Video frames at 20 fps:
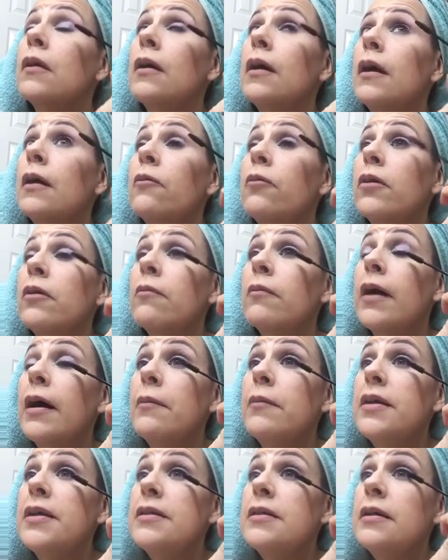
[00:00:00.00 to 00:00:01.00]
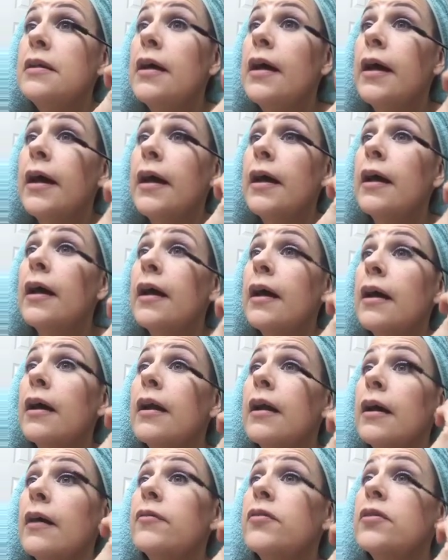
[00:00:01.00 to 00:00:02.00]
And with my busy day, I gotta
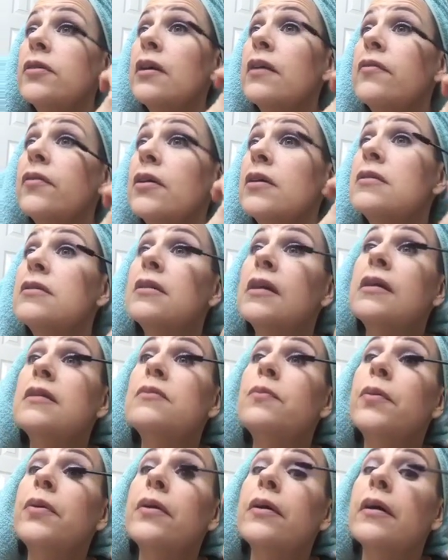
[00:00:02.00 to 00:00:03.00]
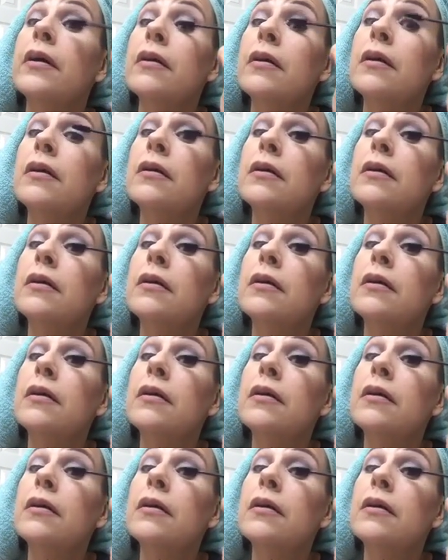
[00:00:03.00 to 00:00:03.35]
have stuff that stays put.